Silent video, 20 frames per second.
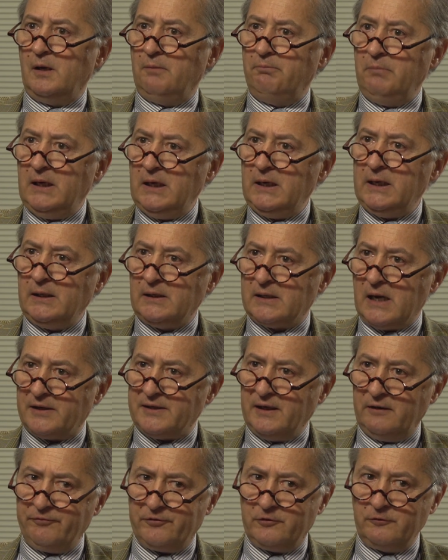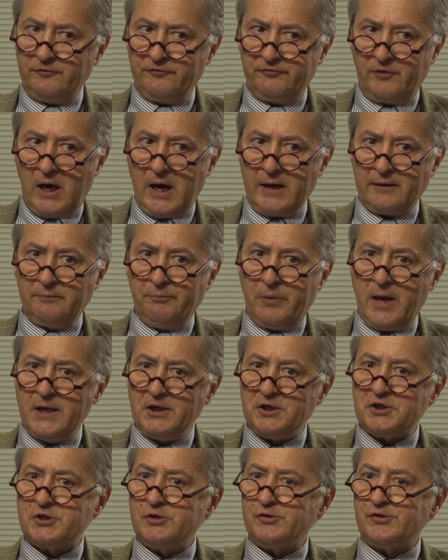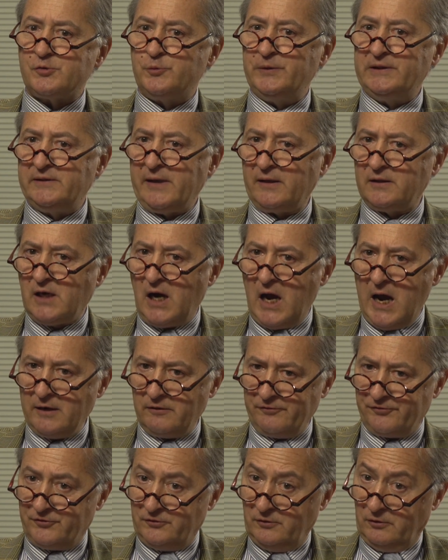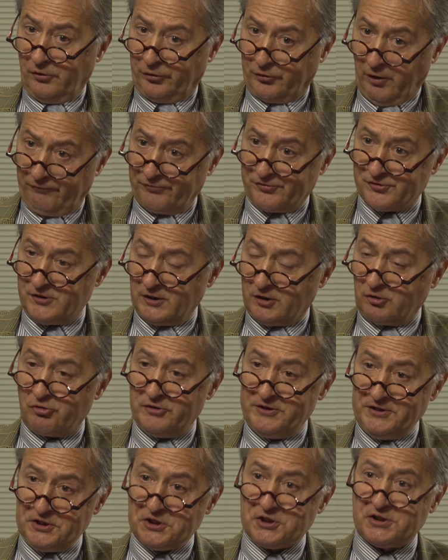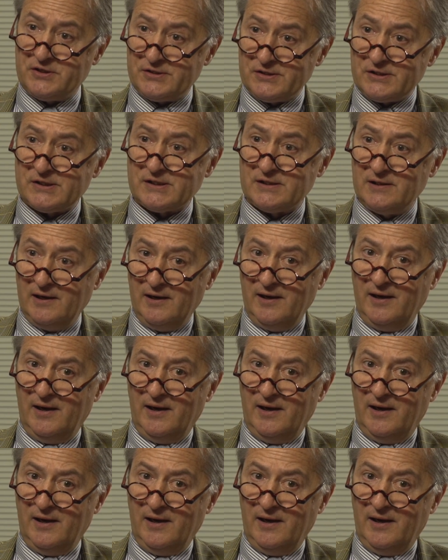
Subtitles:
Meaning that if you find patients with that kind of tough secretions,